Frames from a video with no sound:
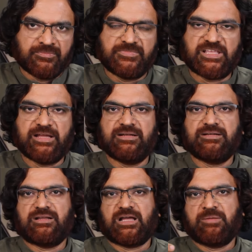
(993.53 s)

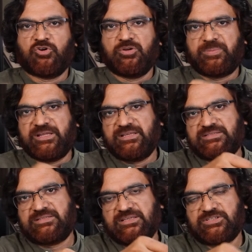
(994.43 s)
Then I'm going to
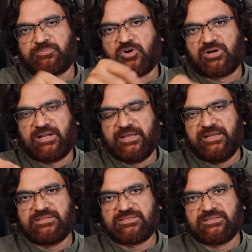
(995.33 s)
place the
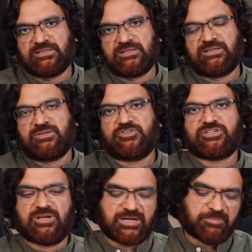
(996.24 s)
spotlights,
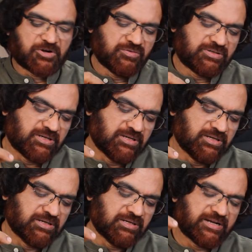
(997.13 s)
which are about
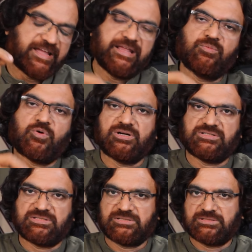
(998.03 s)
9
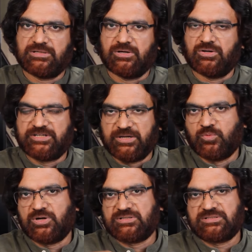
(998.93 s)
watts or
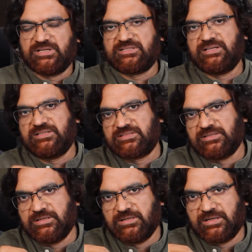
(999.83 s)
10 watts. Let's say it's
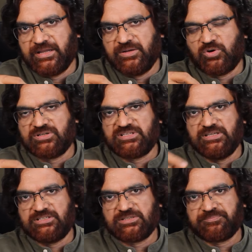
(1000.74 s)
9 watts
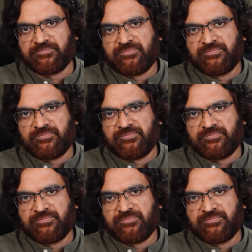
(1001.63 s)
each.